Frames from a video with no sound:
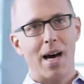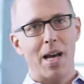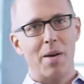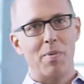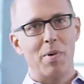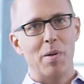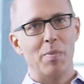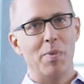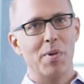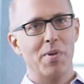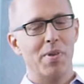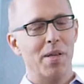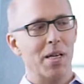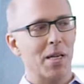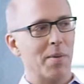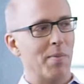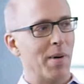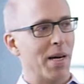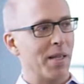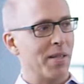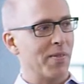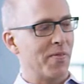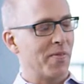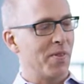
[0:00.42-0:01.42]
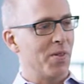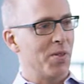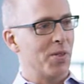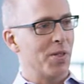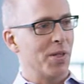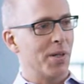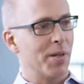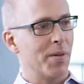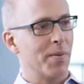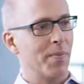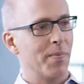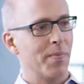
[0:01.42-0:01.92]
How do people think about the
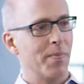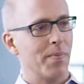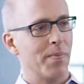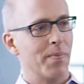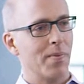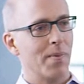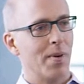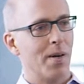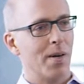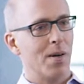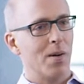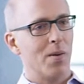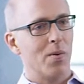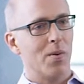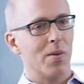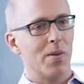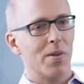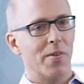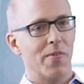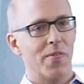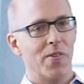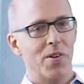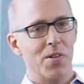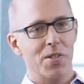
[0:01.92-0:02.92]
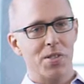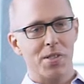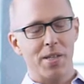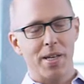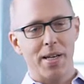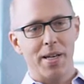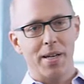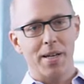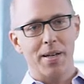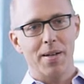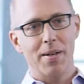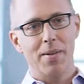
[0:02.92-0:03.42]
future? The first
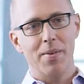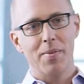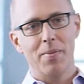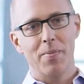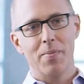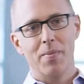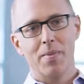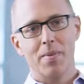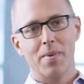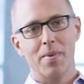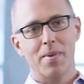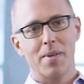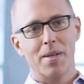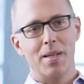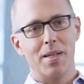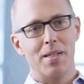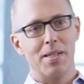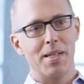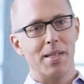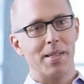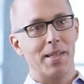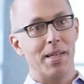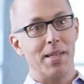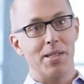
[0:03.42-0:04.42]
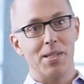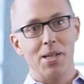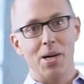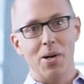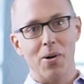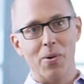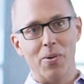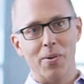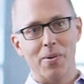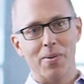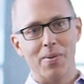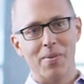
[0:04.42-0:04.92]
thing is that they
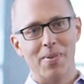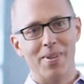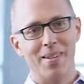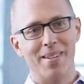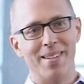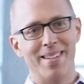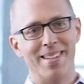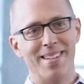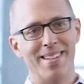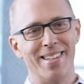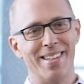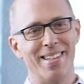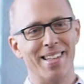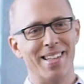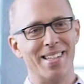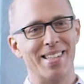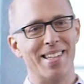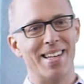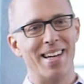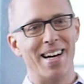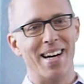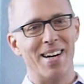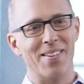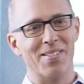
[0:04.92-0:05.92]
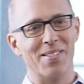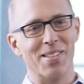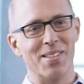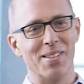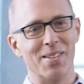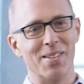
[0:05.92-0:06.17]
don't, unless they have